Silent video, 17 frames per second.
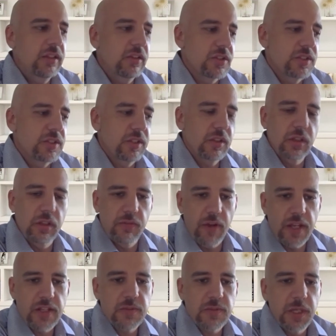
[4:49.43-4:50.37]
There's still
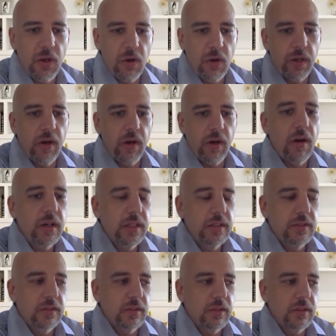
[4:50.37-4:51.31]
investment going on
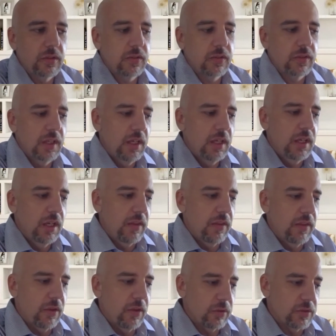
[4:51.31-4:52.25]
into
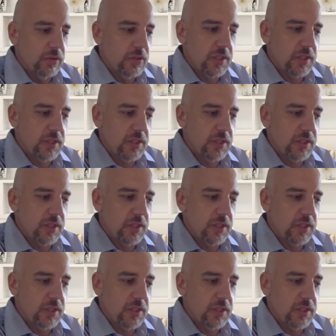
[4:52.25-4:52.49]
those